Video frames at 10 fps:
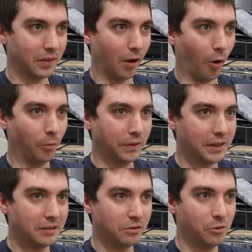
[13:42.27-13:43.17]

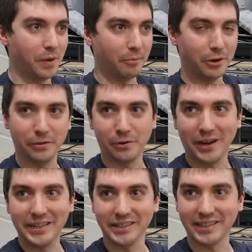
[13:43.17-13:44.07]
Only two memory
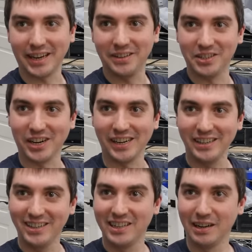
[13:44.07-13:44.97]
locations had to
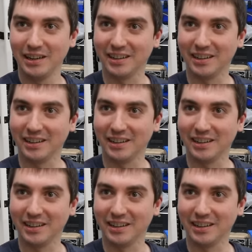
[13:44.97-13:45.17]
change.